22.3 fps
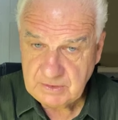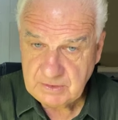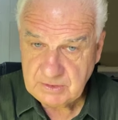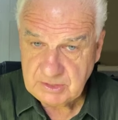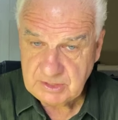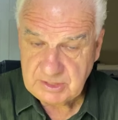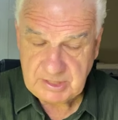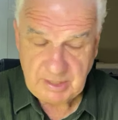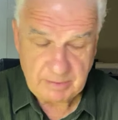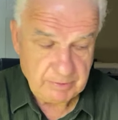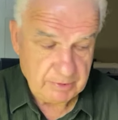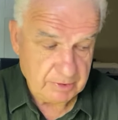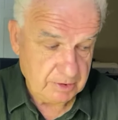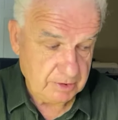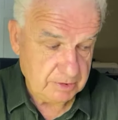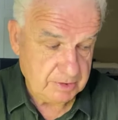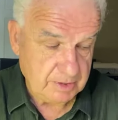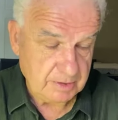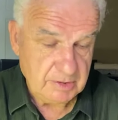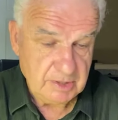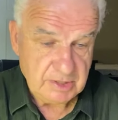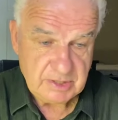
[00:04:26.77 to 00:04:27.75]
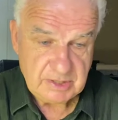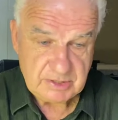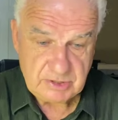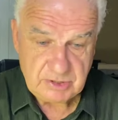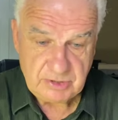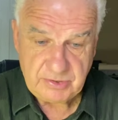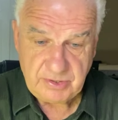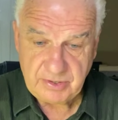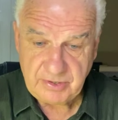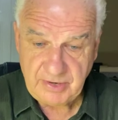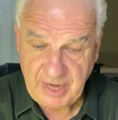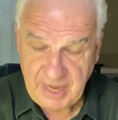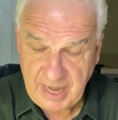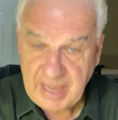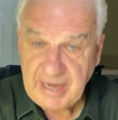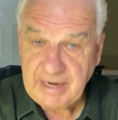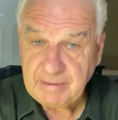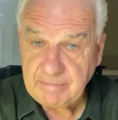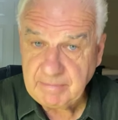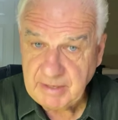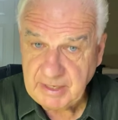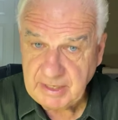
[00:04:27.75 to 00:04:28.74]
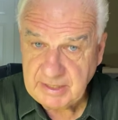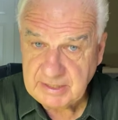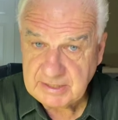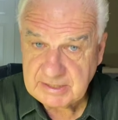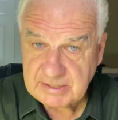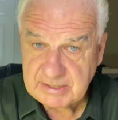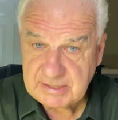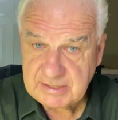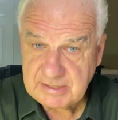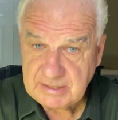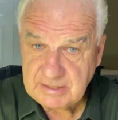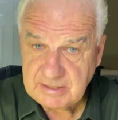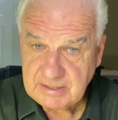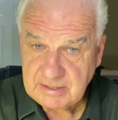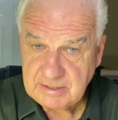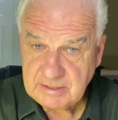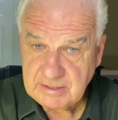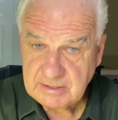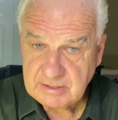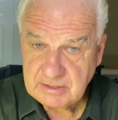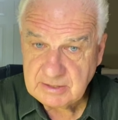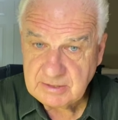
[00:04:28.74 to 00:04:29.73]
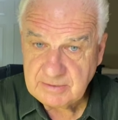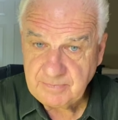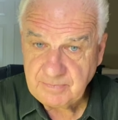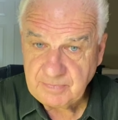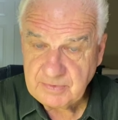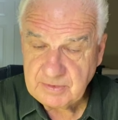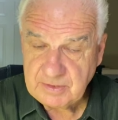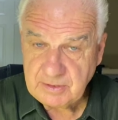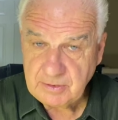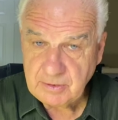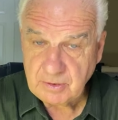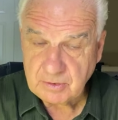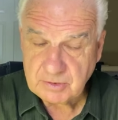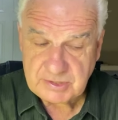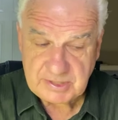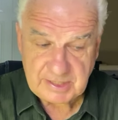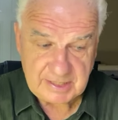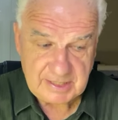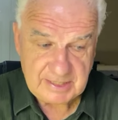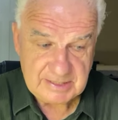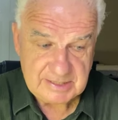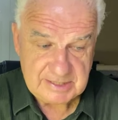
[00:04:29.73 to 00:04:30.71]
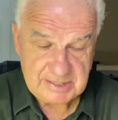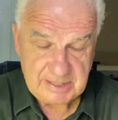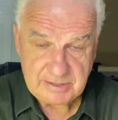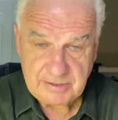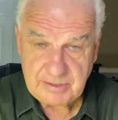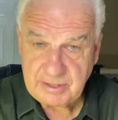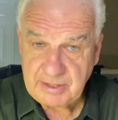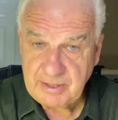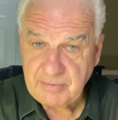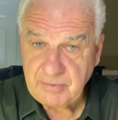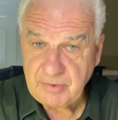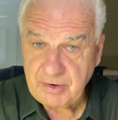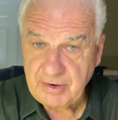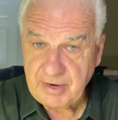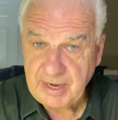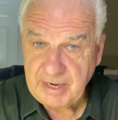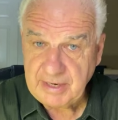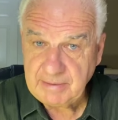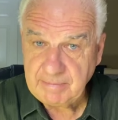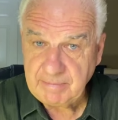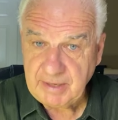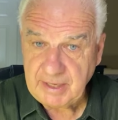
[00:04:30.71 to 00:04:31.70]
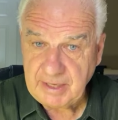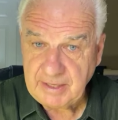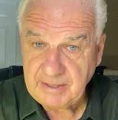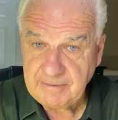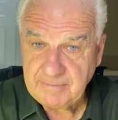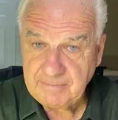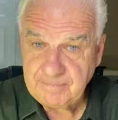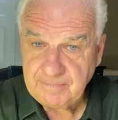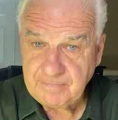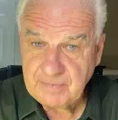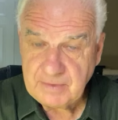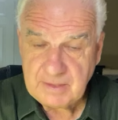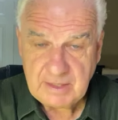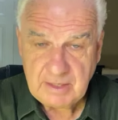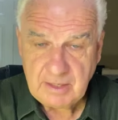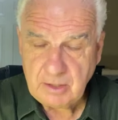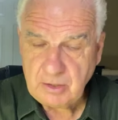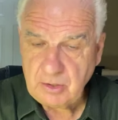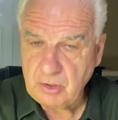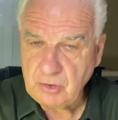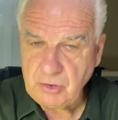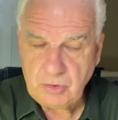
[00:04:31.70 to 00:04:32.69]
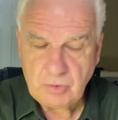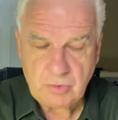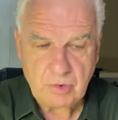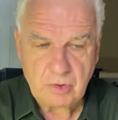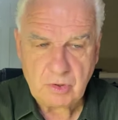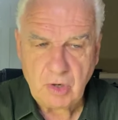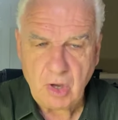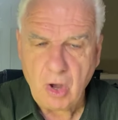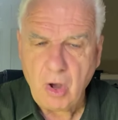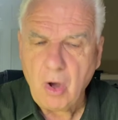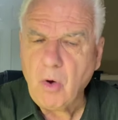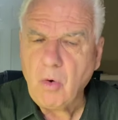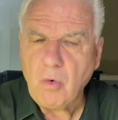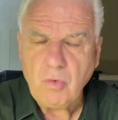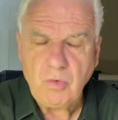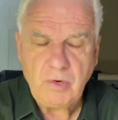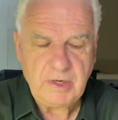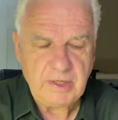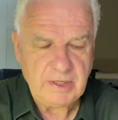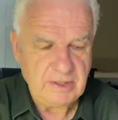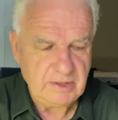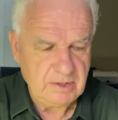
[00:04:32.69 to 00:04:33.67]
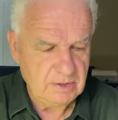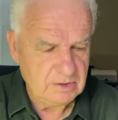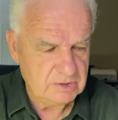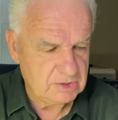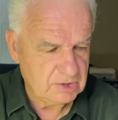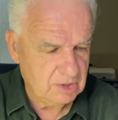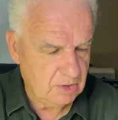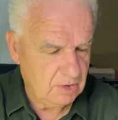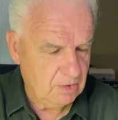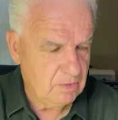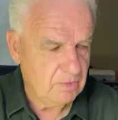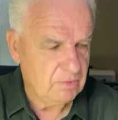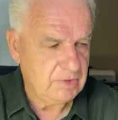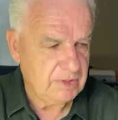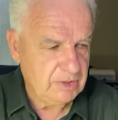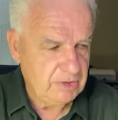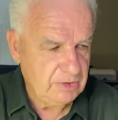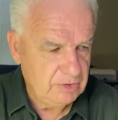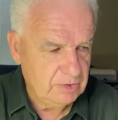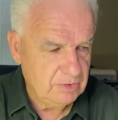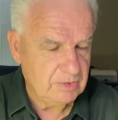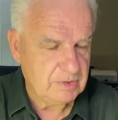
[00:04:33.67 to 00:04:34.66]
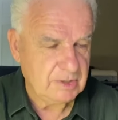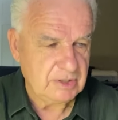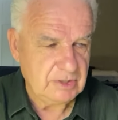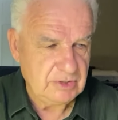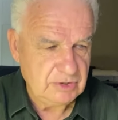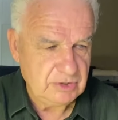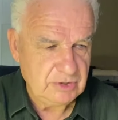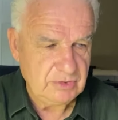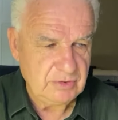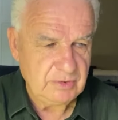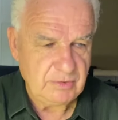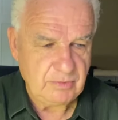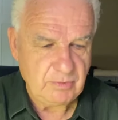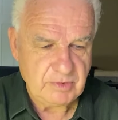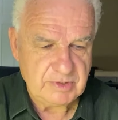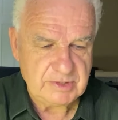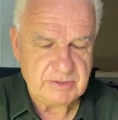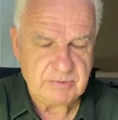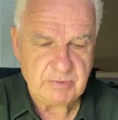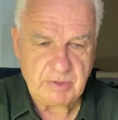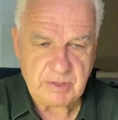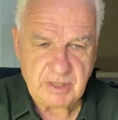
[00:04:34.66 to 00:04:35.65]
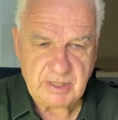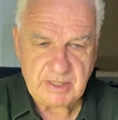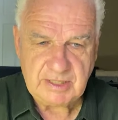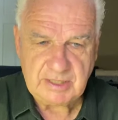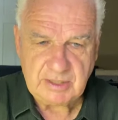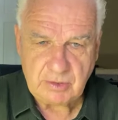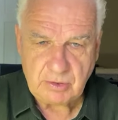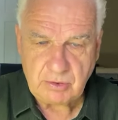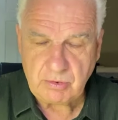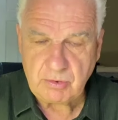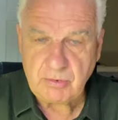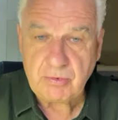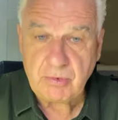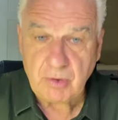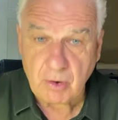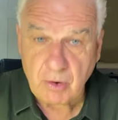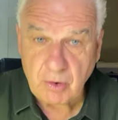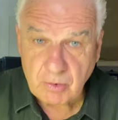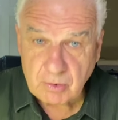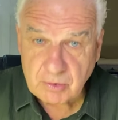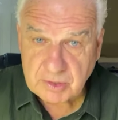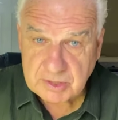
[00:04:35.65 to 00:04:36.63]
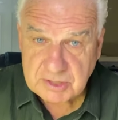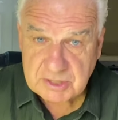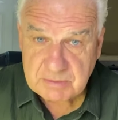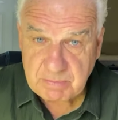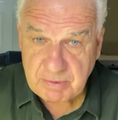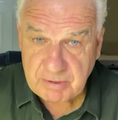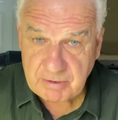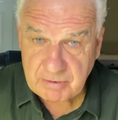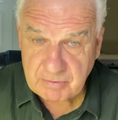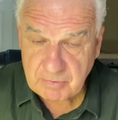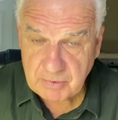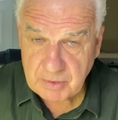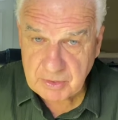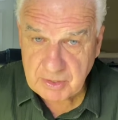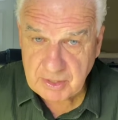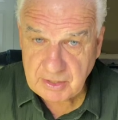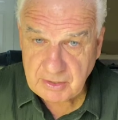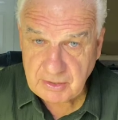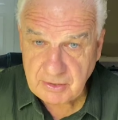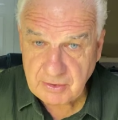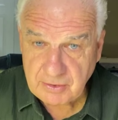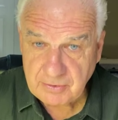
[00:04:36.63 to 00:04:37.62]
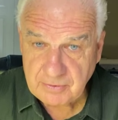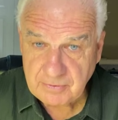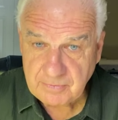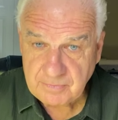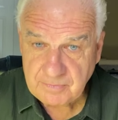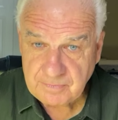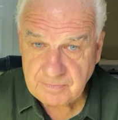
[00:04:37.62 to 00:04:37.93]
Someone hurt them to their enemies, to those that consider them their enemy. You could only, there's only you can do it with, with through the Holy Spirit within you.